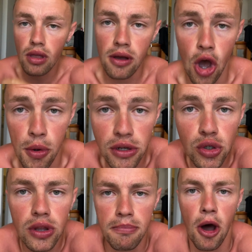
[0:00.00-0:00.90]
Hope you're
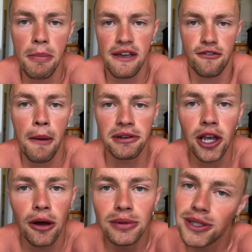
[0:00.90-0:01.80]
enjoying the MYBIZA
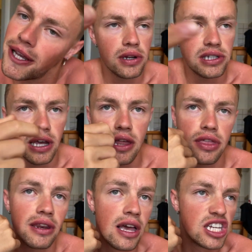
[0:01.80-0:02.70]
episodes. Want to see
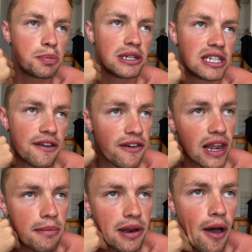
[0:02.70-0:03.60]
anything specific,
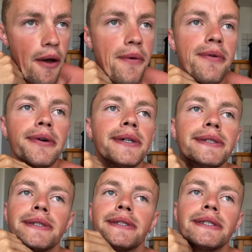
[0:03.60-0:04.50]
let me know.
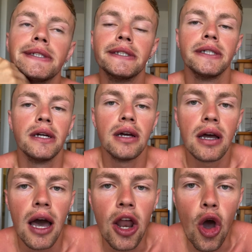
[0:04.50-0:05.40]

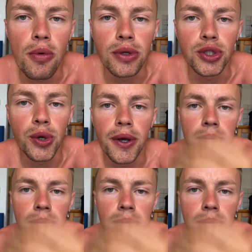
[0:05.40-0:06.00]
And I hope you enjoy.